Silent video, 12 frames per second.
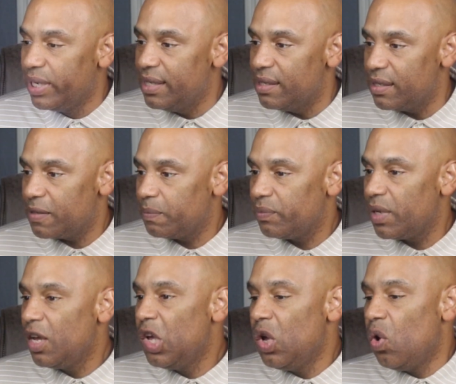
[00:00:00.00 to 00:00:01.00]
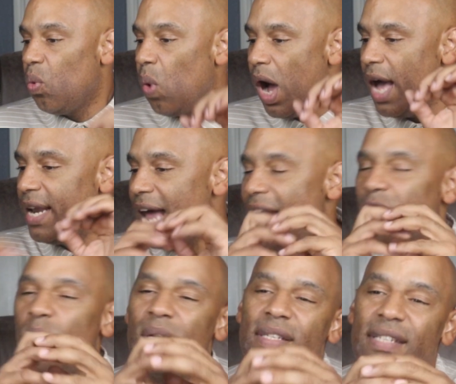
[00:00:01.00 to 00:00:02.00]
reasons. One, I
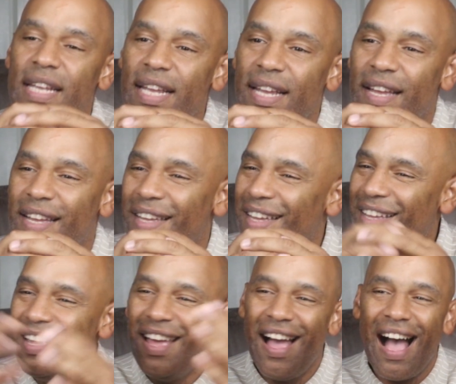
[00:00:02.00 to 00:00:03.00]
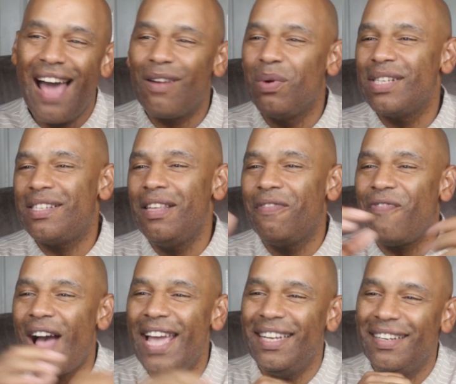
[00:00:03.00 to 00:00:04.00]
don't want to see the
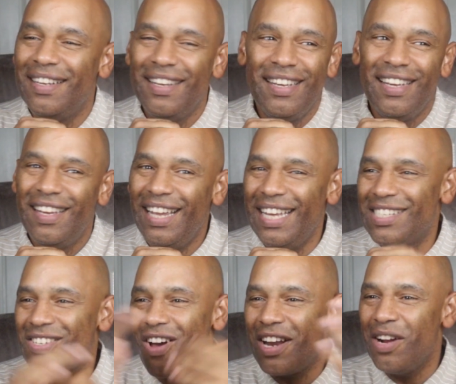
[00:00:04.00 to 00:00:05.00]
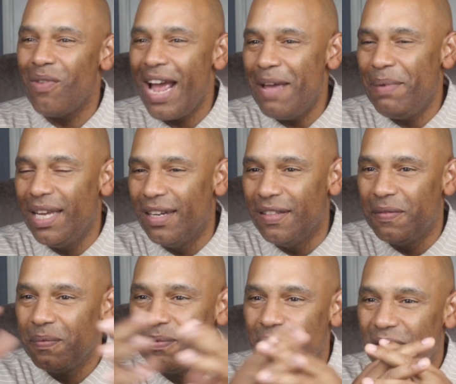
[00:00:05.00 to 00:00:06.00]
fight in Saudi Arabia
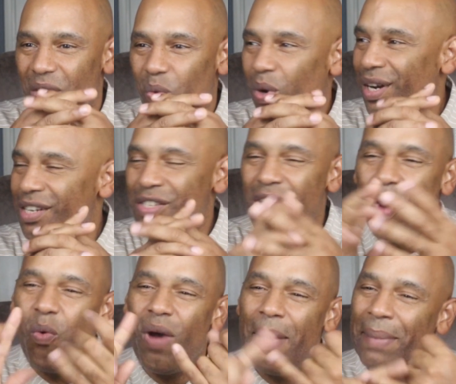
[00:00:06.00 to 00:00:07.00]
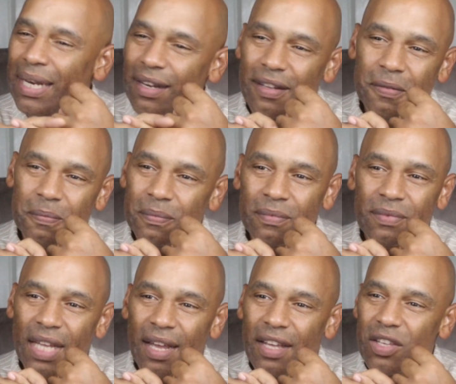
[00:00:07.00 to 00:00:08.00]
where there's no women.
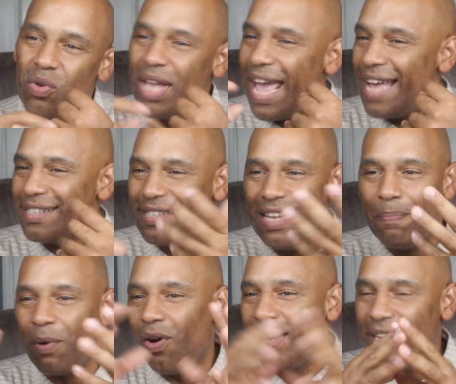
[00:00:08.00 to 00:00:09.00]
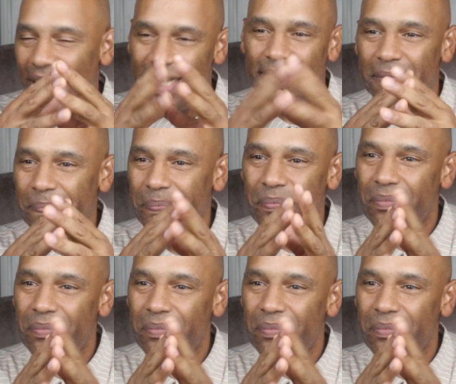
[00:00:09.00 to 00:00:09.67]
You can't sip on nothing.